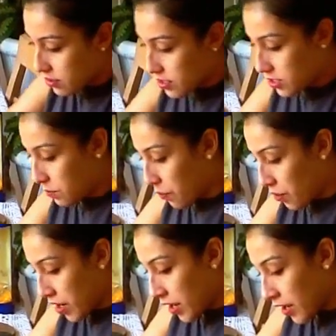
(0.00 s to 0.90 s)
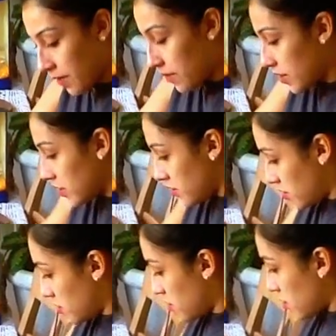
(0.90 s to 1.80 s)
is bring
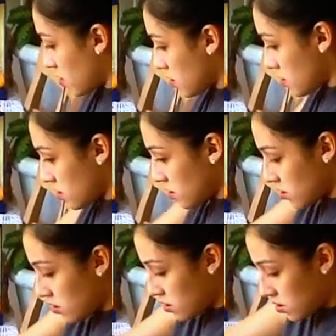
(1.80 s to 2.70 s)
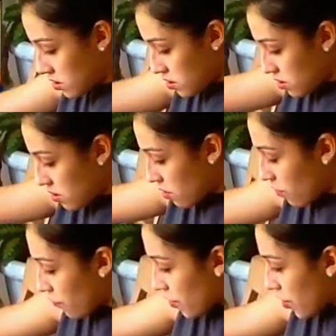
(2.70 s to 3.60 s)
this
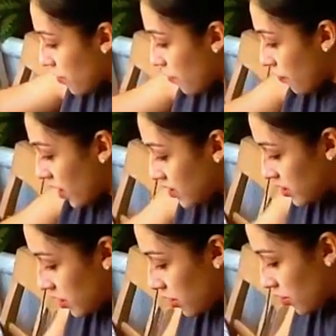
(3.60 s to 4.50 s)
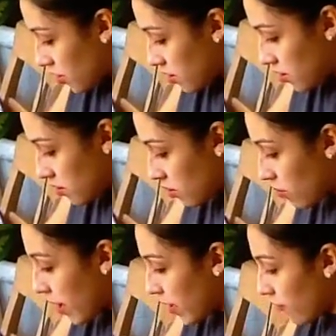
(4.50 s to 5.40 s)
over your face here,
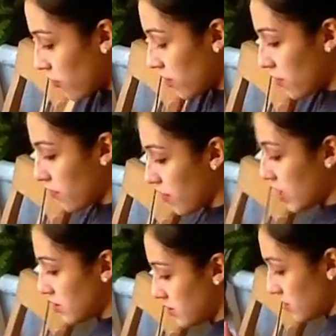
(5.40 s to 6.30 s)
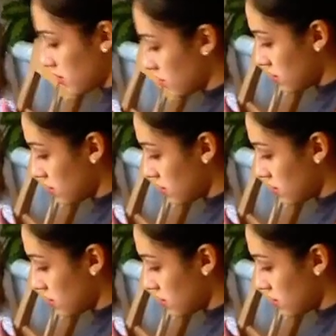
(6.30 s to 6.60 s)
or right in front of your face.